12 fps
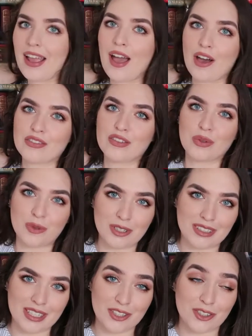have of the
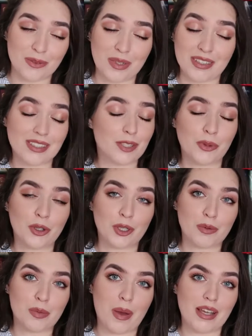Mortal Instruments is
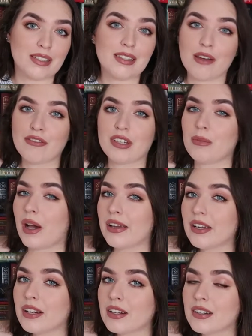blurred by Stephanie
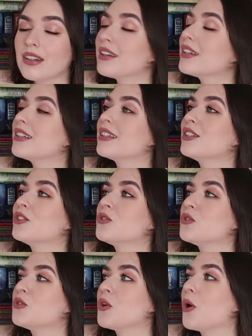Meyer.
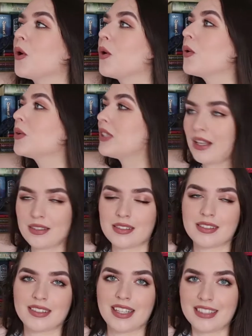So
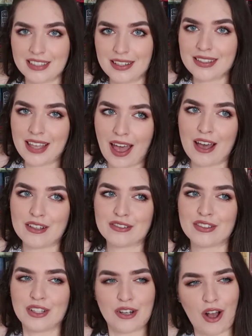yes, it does have
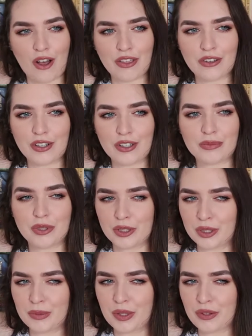an author
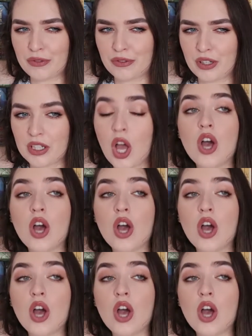blurb on the front.